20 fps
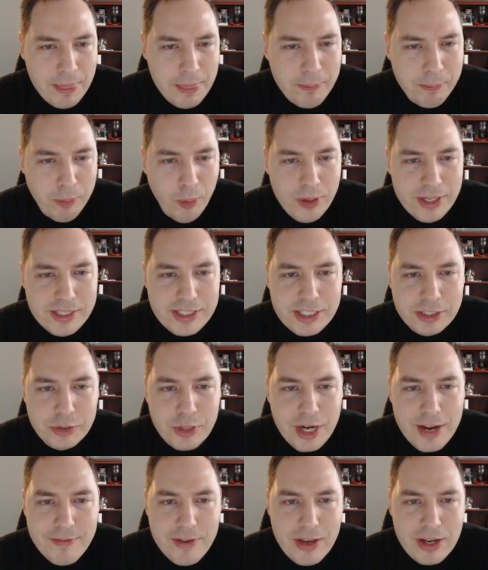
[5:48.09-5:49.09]
Poison
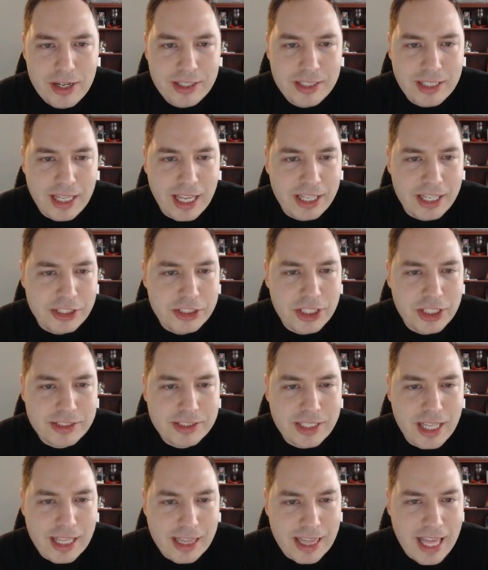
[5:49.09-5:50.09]
Graveyard. And just
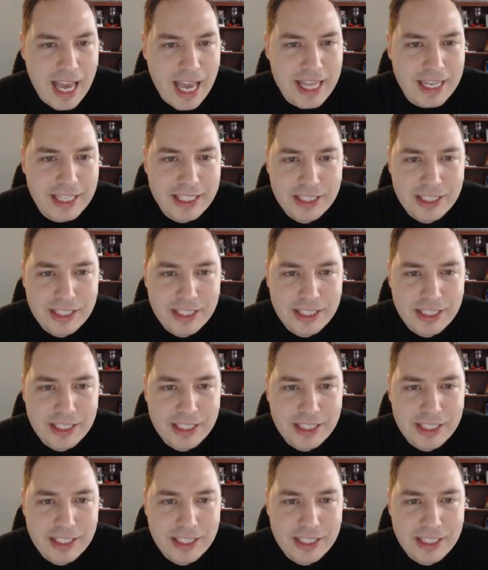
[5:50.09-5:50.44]
like that,